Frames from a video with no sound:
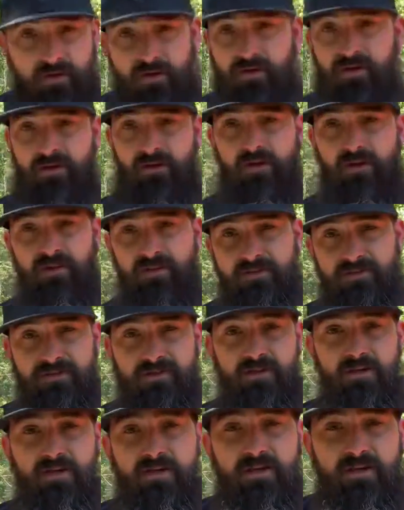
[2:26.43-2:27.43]
lunch
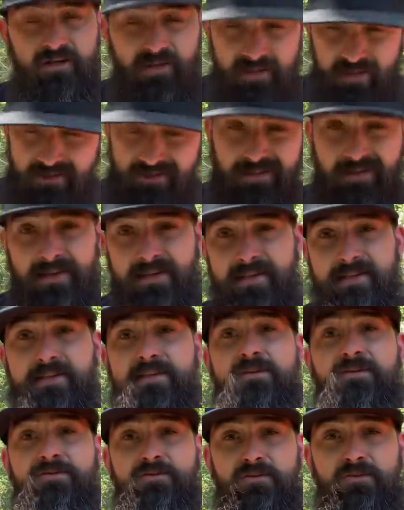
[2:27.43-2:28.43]
and you eat a
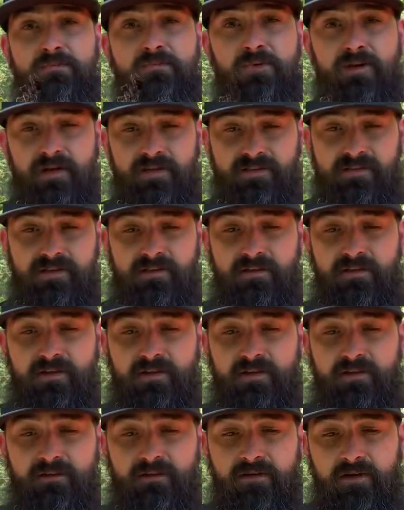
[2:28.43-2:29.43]
little too much and you
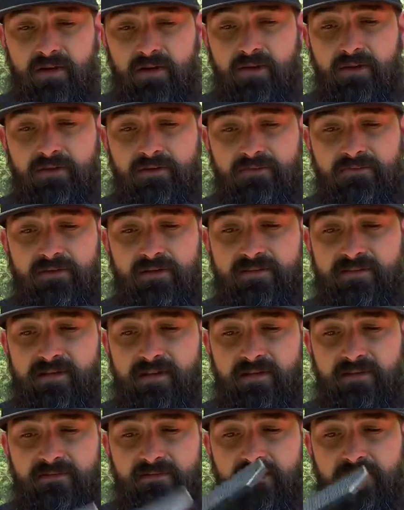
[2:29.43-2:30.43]
need to stretch it
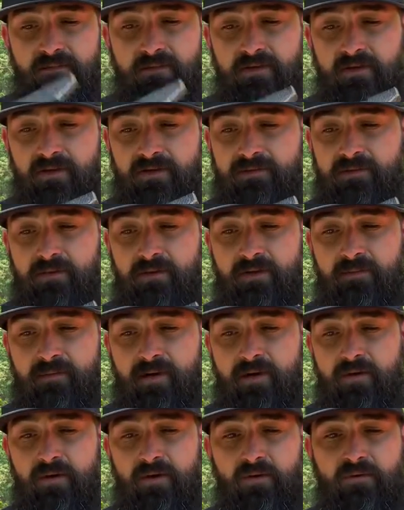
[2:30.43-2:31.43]
out some you don't have to worry
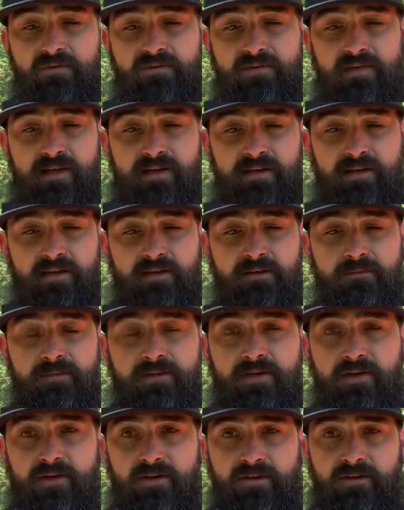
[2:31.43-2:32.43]
about holes lining up
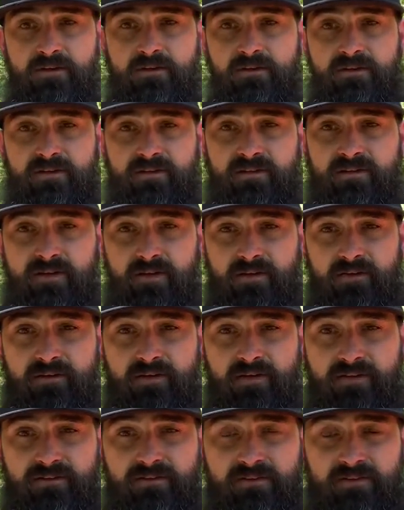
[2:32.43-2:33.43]
you just go
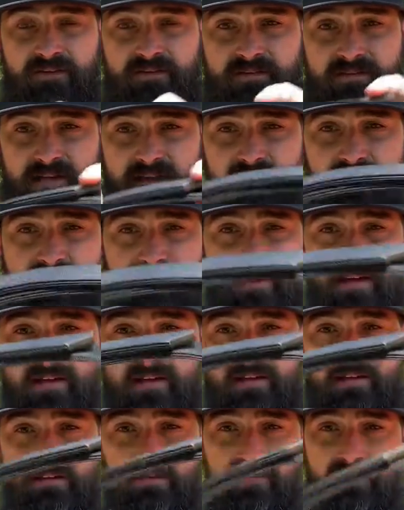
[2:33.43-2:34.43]
and stretch it out
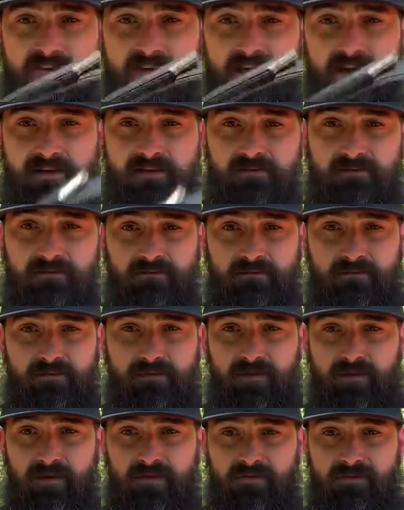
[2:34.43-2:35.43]
and you got
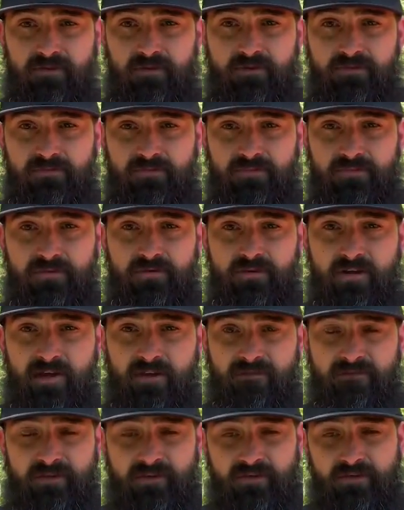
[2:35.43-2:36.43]
enough room you got
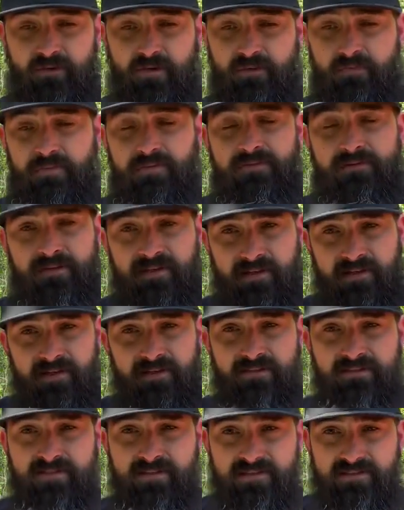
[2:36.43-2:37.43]
velcro plenty
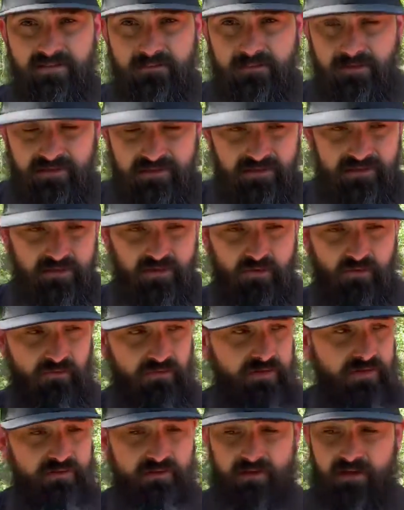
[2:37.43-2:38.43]
of adjustability on
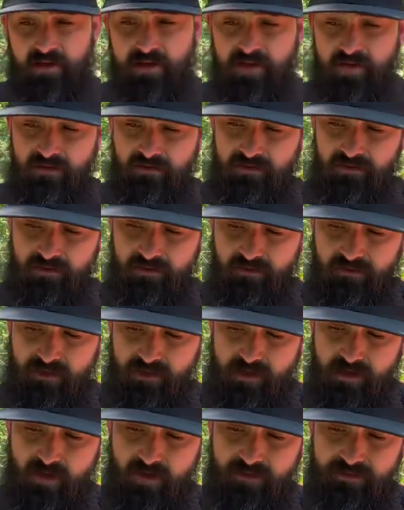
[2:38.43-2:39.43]
this so you
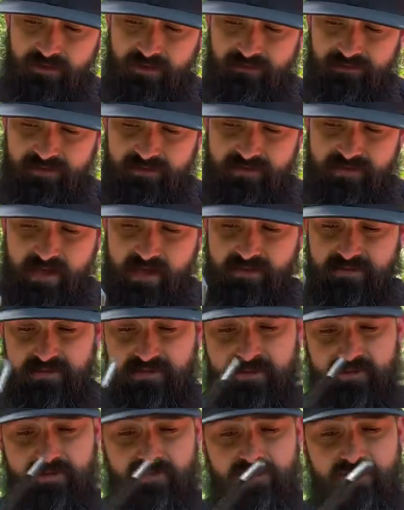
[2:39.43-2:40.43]
got all the different sizes
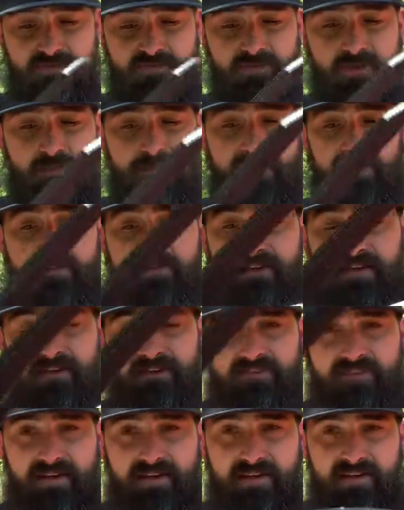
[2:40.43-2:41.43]
to choose from it is a
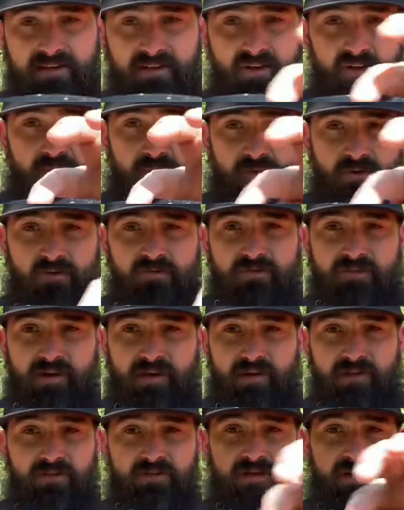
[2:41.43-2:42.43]
very low
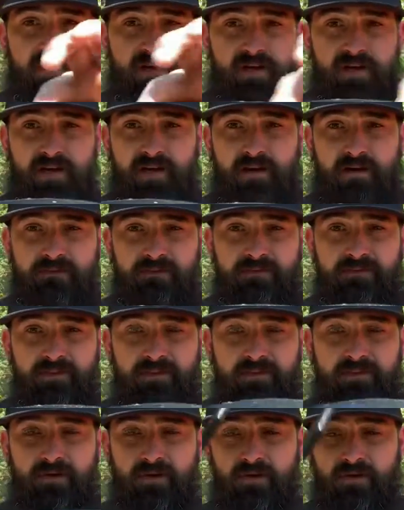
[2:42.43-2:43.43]
profile um,
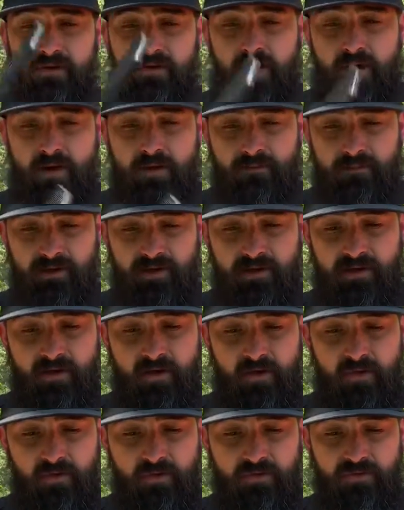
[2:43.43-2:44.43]
velcro but it
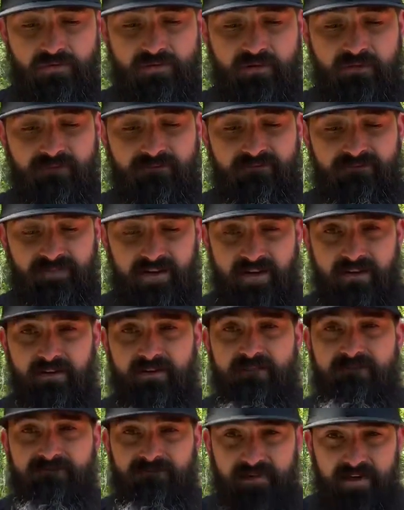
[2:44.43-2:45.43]
holds very
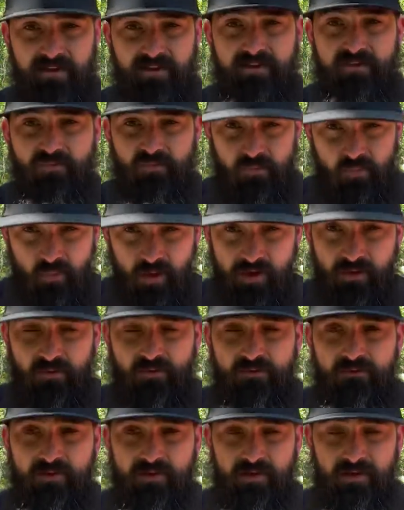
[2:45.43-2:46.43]
very well
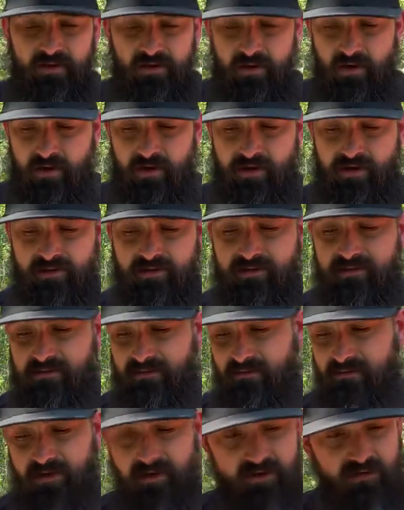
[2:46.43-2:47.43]
all right it's a
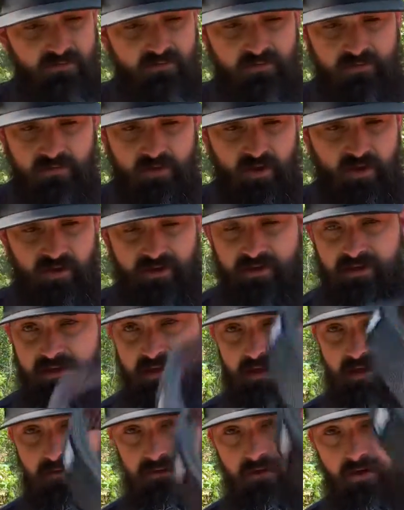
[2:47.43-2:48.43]
very rugged
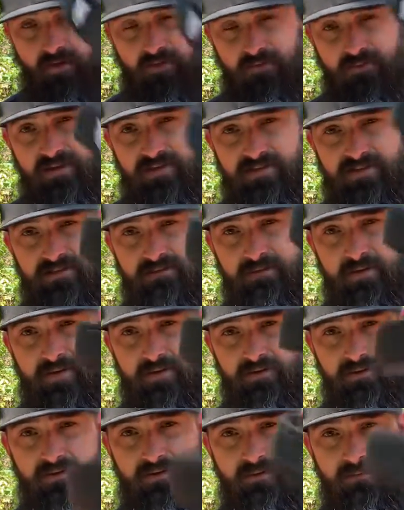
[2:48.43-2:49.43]
and a rigid
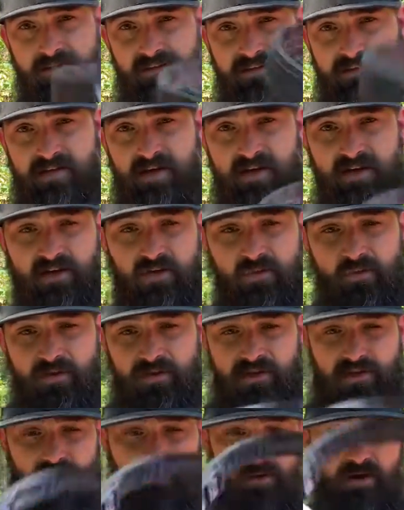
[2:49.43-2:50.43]
belt i mean it's not going
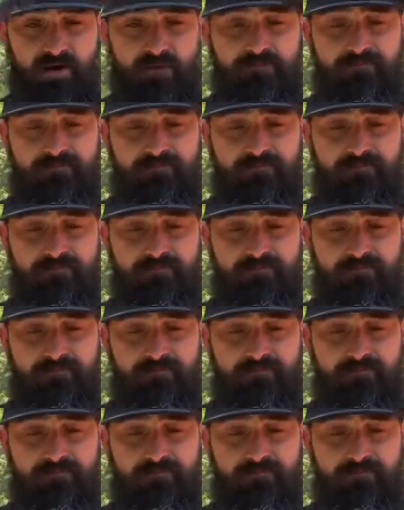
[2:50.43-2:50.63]
anywhere